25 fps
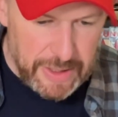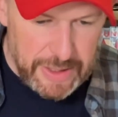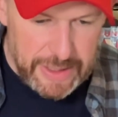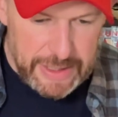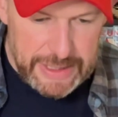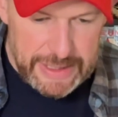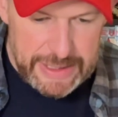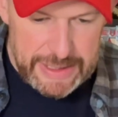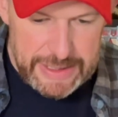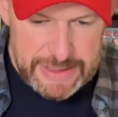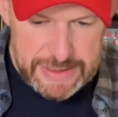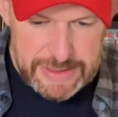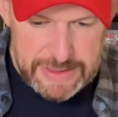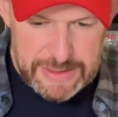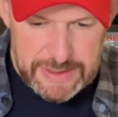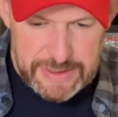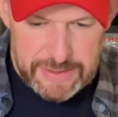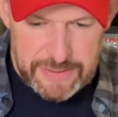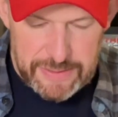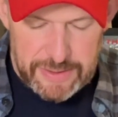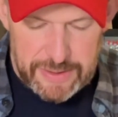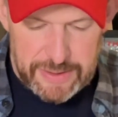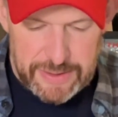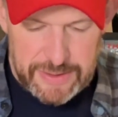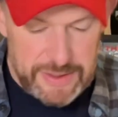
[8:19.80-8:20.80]

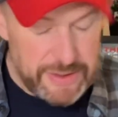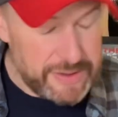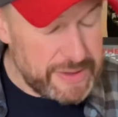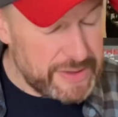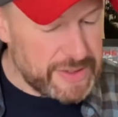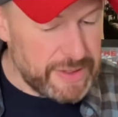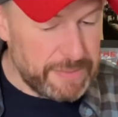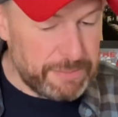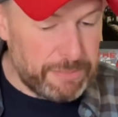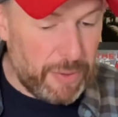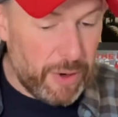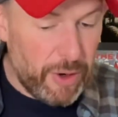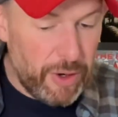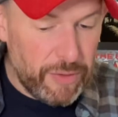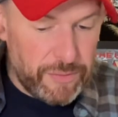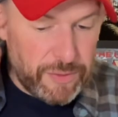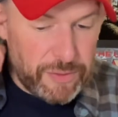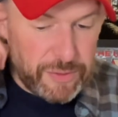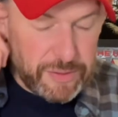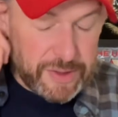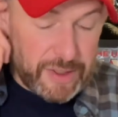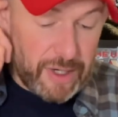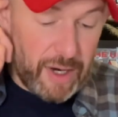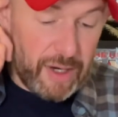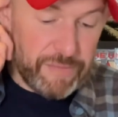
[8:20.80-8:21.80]
It's a
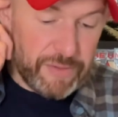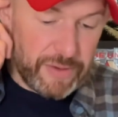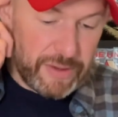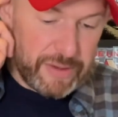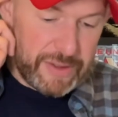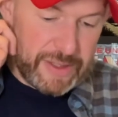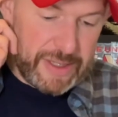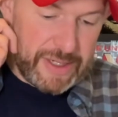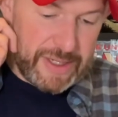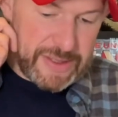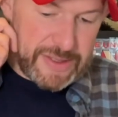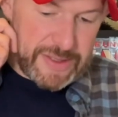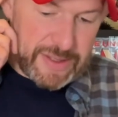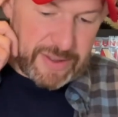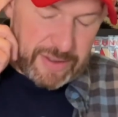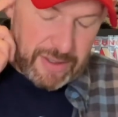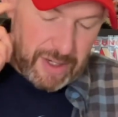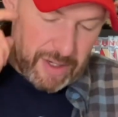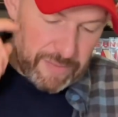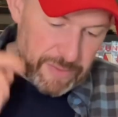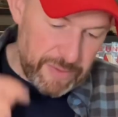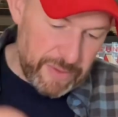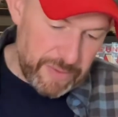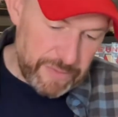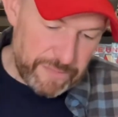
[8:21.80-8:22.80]
Marvel cover, and it's a
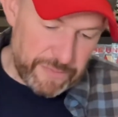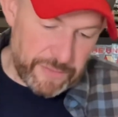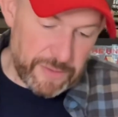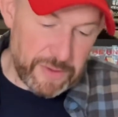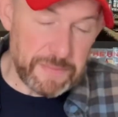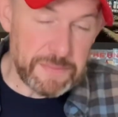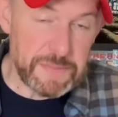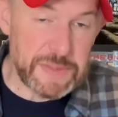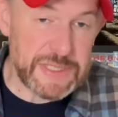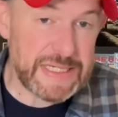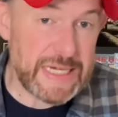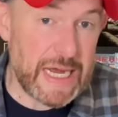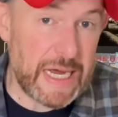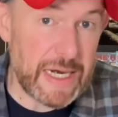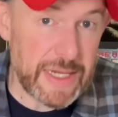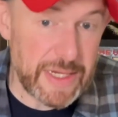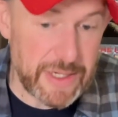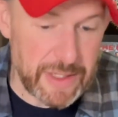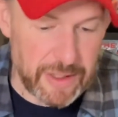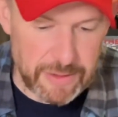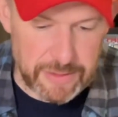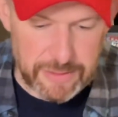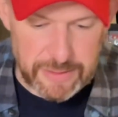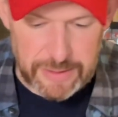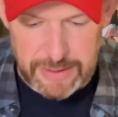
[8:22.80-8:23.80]
cover from Scotty
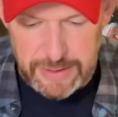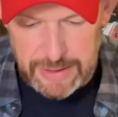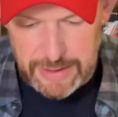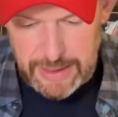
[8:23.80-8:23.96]
Young.